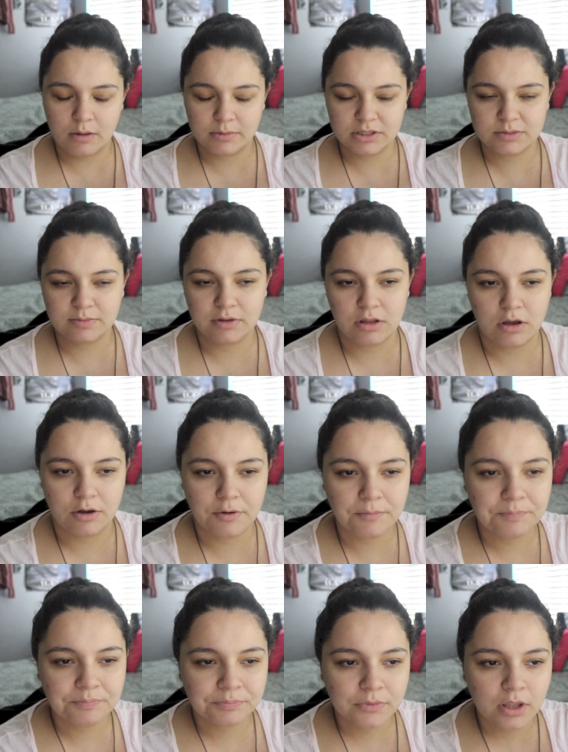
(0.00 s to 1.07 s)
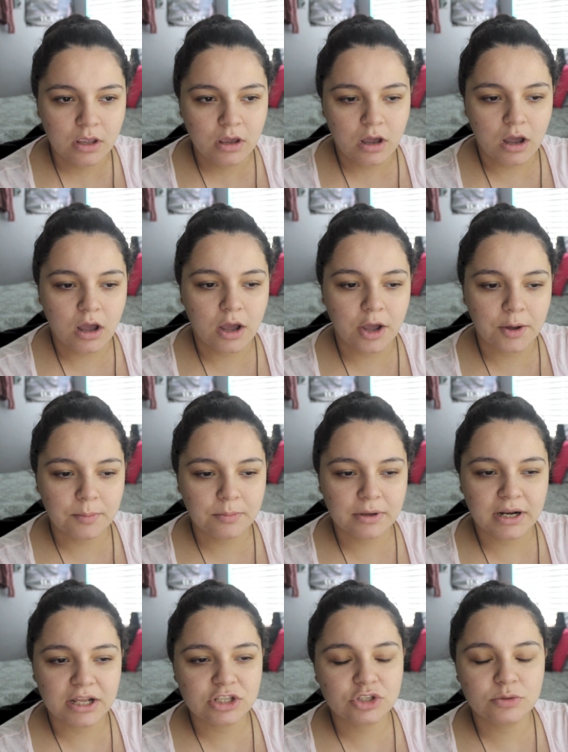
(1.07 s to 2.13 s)
comments below. Um,
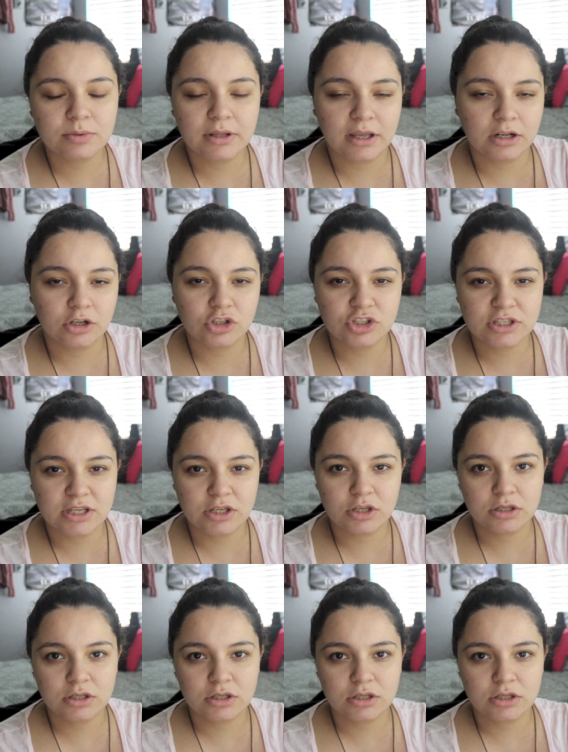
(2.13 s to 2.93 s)
but I do plan on t